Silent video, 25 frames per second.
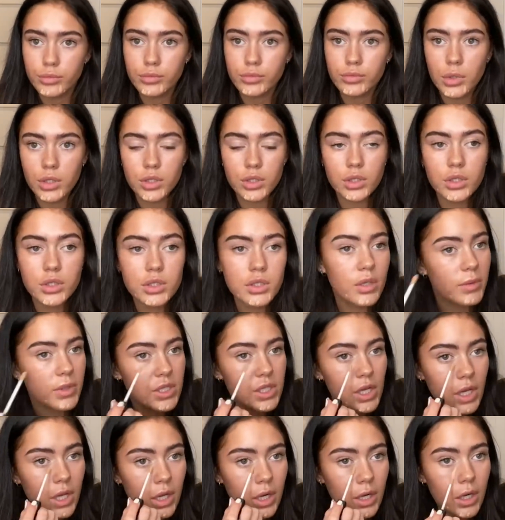I just conceal my
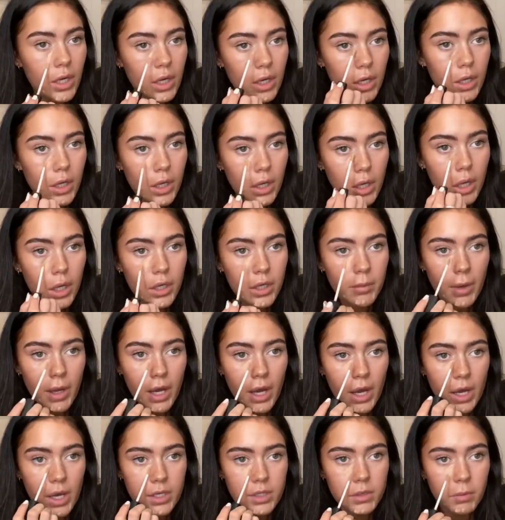chin, under
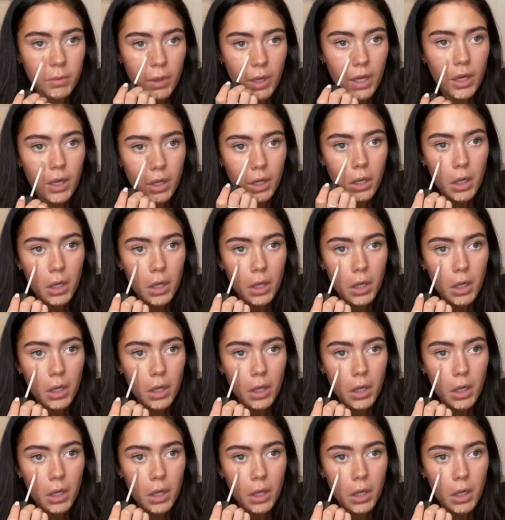my eyes a bit.